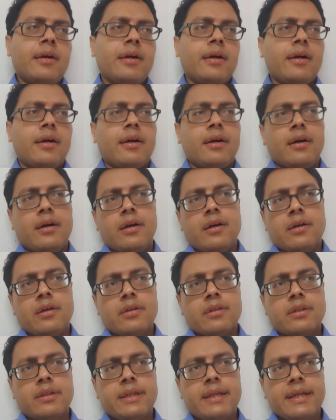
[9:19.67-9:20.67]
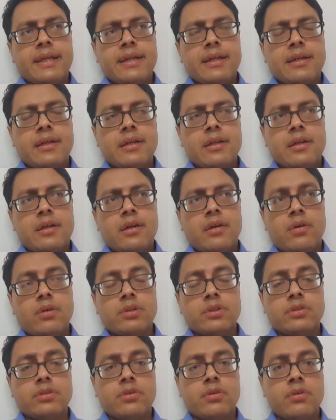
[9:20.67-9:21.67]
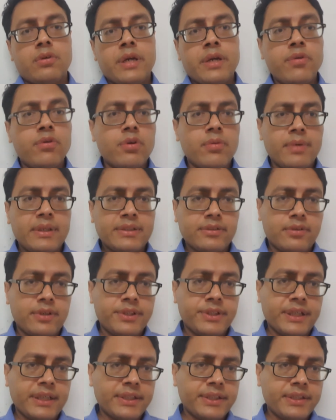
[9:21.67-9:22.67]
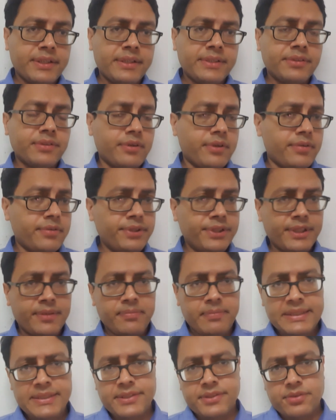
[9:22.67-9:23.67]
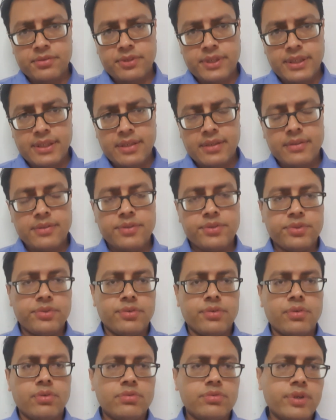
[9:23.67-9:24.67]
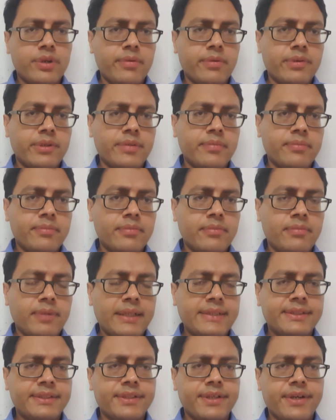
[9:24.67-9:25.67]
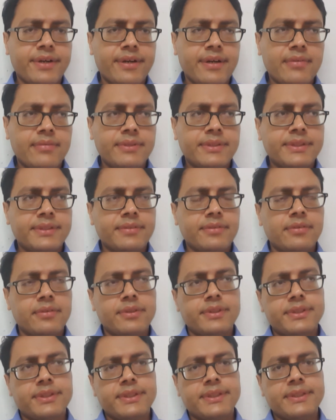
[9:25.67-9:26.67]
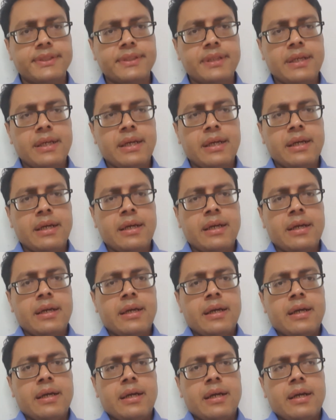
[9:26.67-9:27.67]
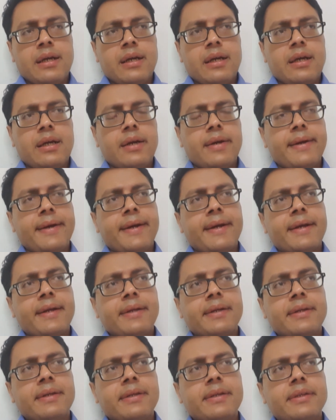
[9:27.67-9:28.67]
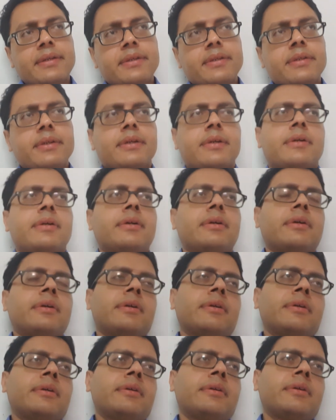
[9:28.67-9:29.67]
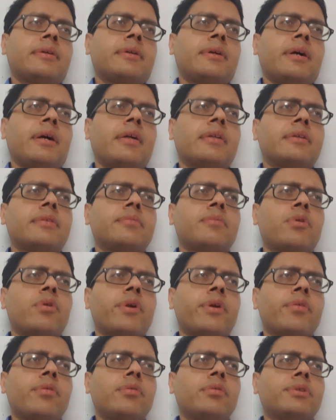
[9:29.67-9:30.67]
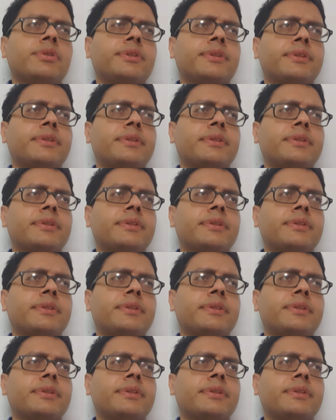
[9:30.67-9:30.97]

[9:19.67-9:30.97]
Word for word: Uh, then also neuromuscular junction disorder, which I missed to tell, we should go through about them, myasthenia gravis and things. And uh, other modules,